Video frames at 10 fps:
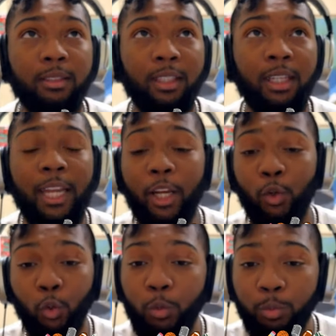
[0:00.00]
in
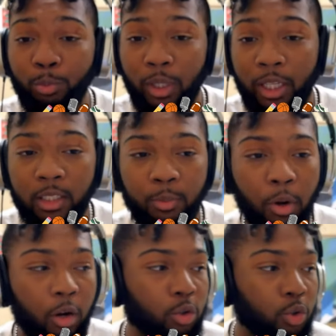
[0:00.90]
that group is
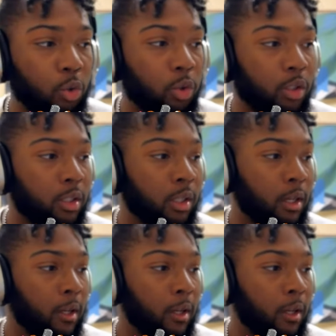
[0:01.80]
Paul George.